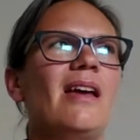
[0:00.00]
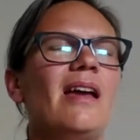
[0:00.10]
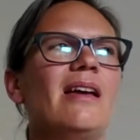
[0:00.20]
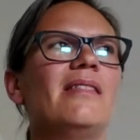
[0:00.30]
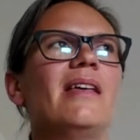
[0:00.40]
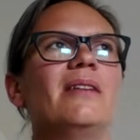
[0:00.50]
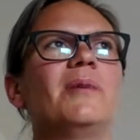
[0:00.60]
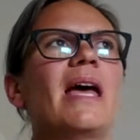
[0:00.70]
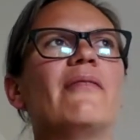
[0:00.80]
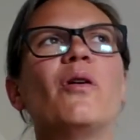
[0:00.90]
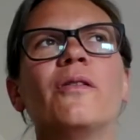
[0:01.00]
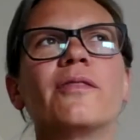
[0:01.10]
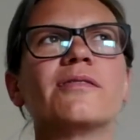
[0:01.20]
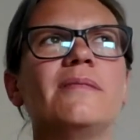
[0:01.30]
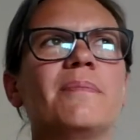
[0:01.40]
and then we have
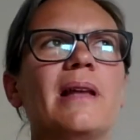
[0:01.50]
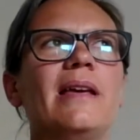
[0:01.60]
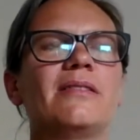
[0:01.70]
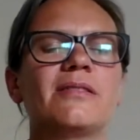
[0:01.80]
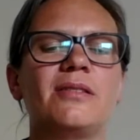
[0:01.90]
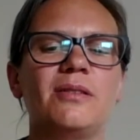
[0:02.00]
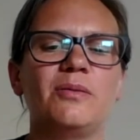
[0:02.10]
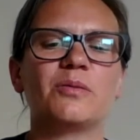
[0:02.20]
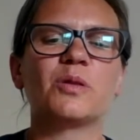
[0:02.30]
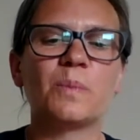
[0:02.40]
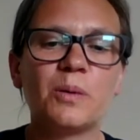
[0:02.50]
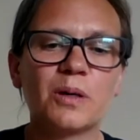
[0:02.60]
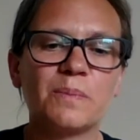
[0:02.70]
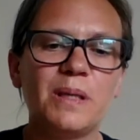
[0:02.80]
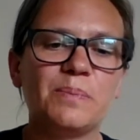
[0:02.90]
offers in place to
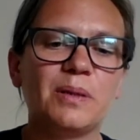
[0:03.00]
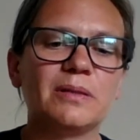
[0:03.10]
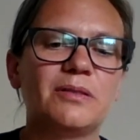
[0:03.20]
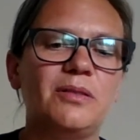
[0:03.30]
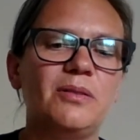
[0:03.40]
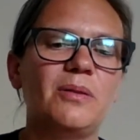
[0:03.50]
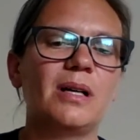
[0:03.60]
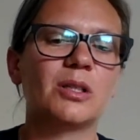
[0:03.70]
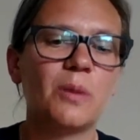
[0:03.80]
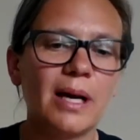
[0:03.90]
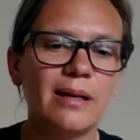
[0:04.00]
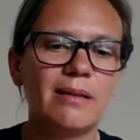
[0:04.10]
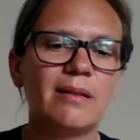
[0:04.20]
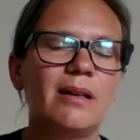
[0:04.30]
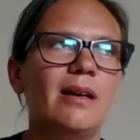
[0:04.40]
support people to
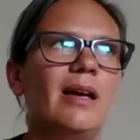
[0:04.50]
acquire,